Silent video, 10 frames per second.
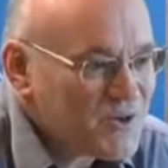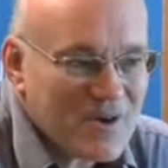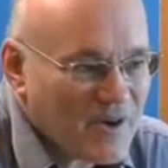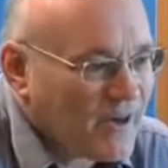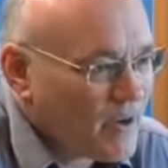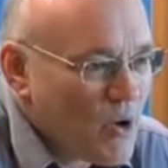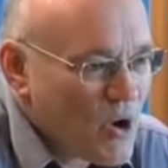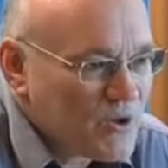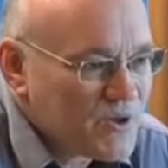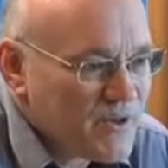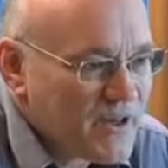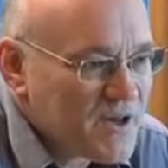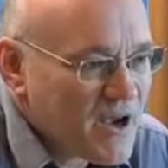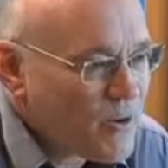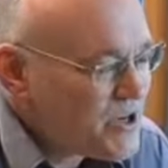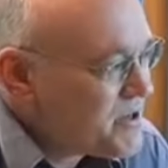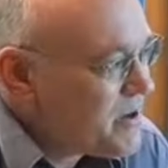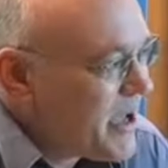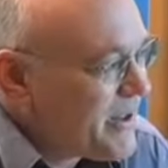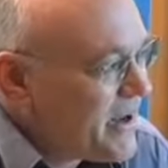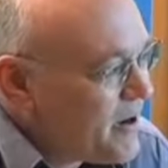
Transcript: certainly was, and there's no question about that.